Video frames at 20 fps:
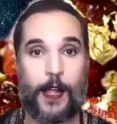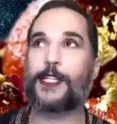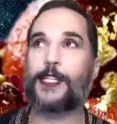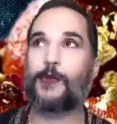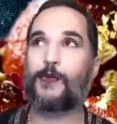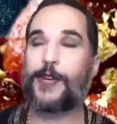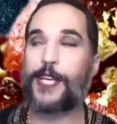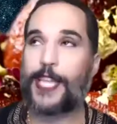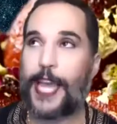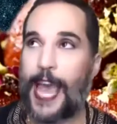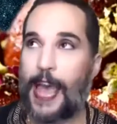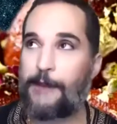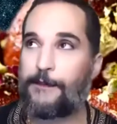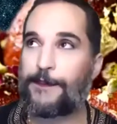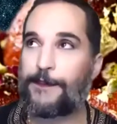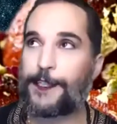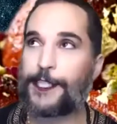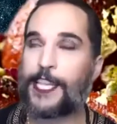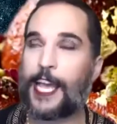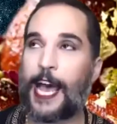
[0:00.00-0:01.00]
to really
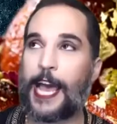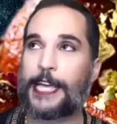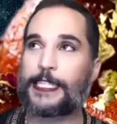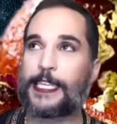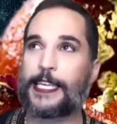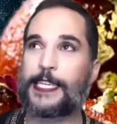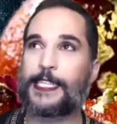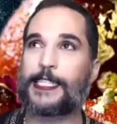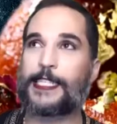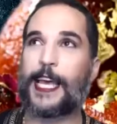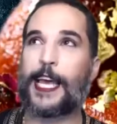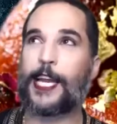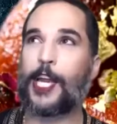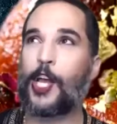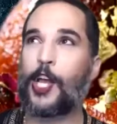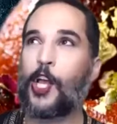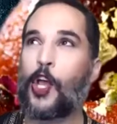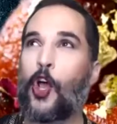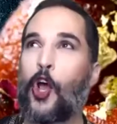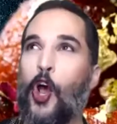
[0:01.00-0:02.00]
emphasize, is
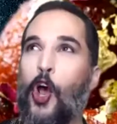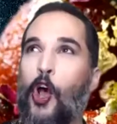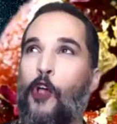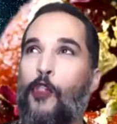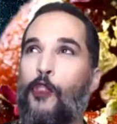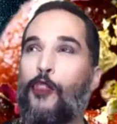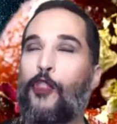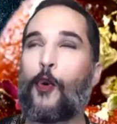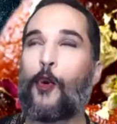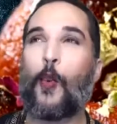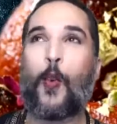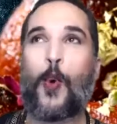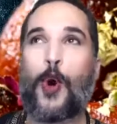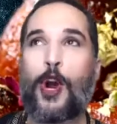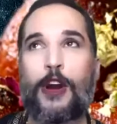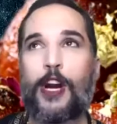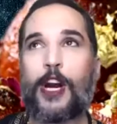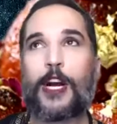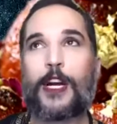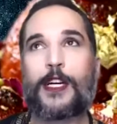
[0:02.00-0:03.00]
that the
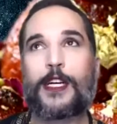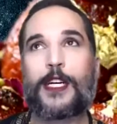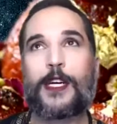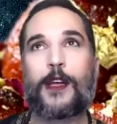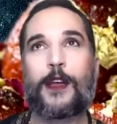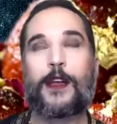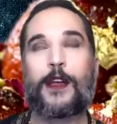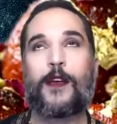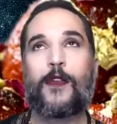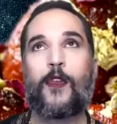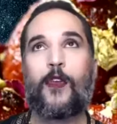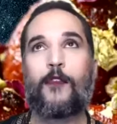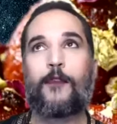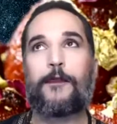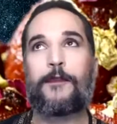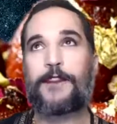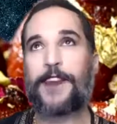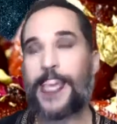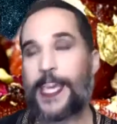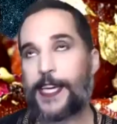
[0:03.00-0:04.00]
work
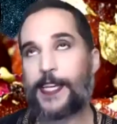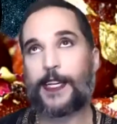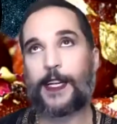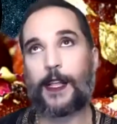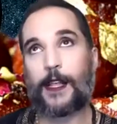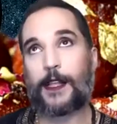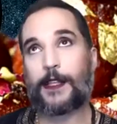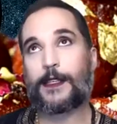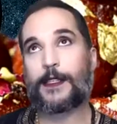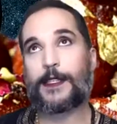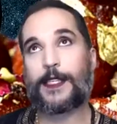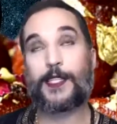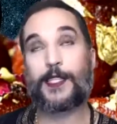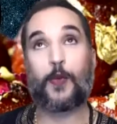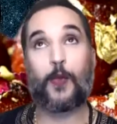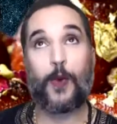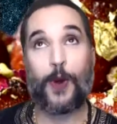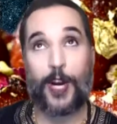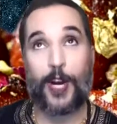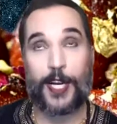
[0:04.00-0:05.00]
this
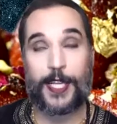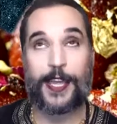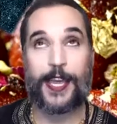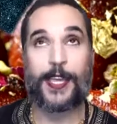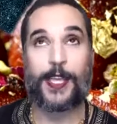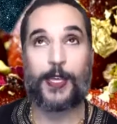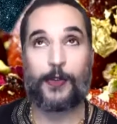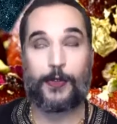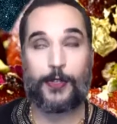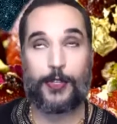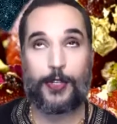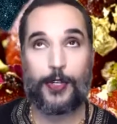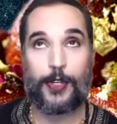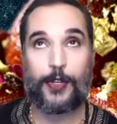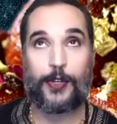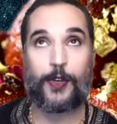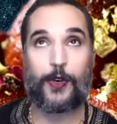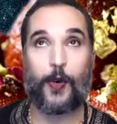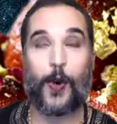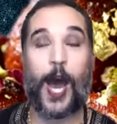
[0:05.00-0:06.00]
work that you
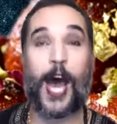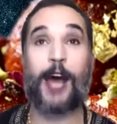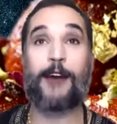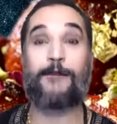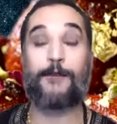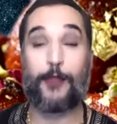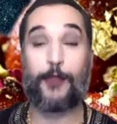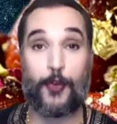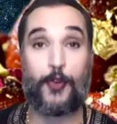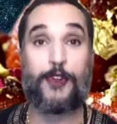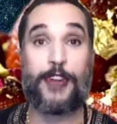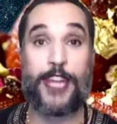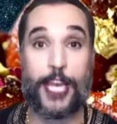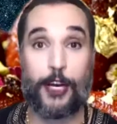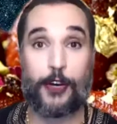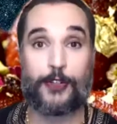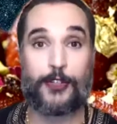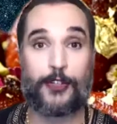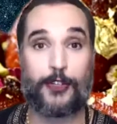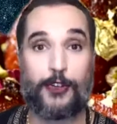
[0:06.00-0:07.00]
do through
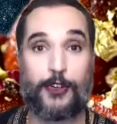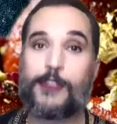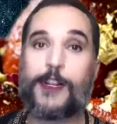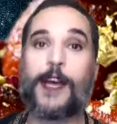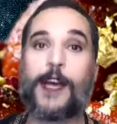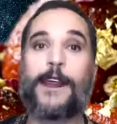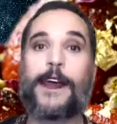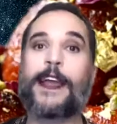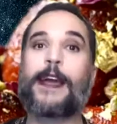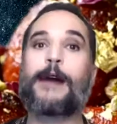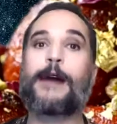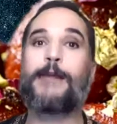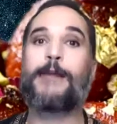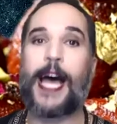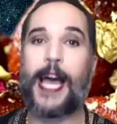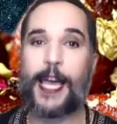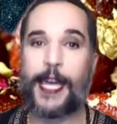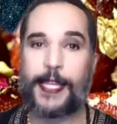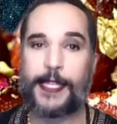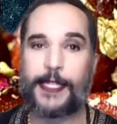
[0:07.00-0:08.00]
Nico Sutra, that
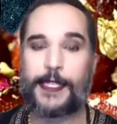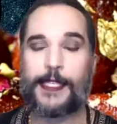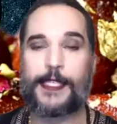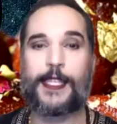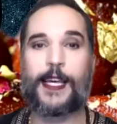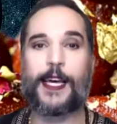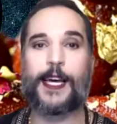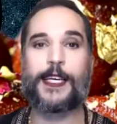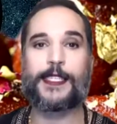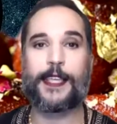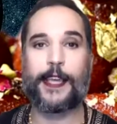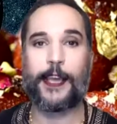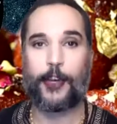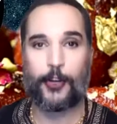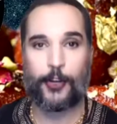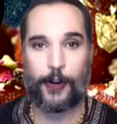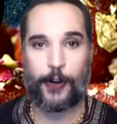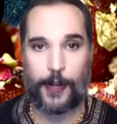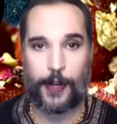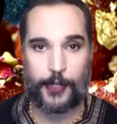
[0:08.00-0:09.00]
combines the
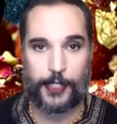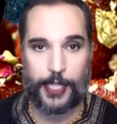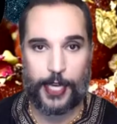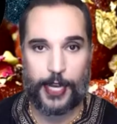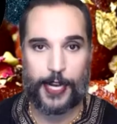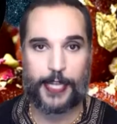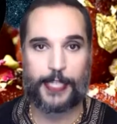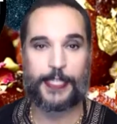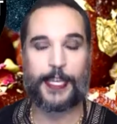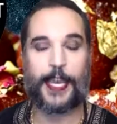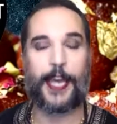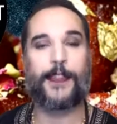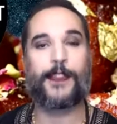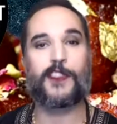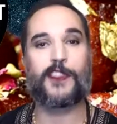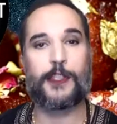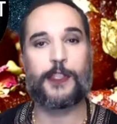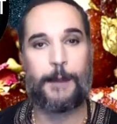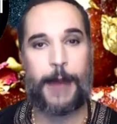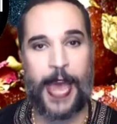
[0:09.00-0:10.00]
psychoneuroenergetics and the
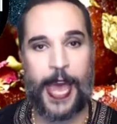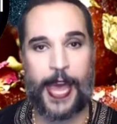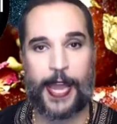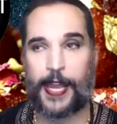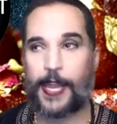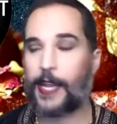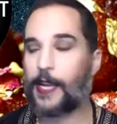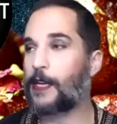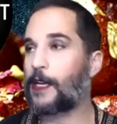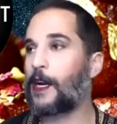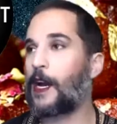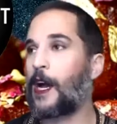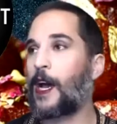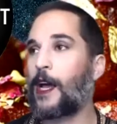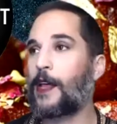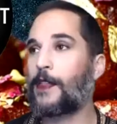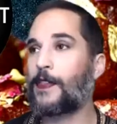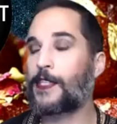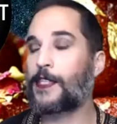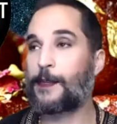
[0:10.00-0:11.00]
somatic
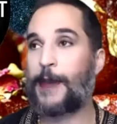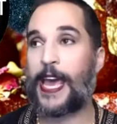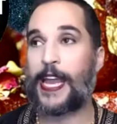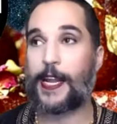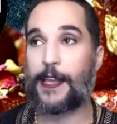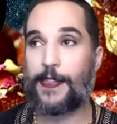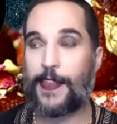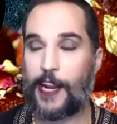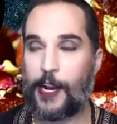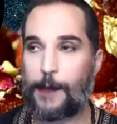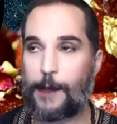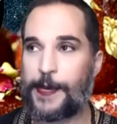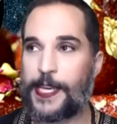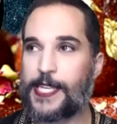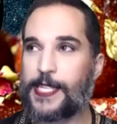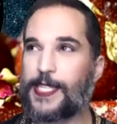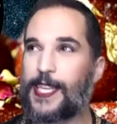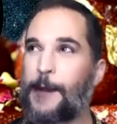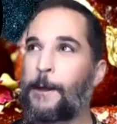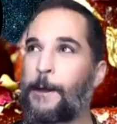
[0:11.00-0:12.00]
therapies.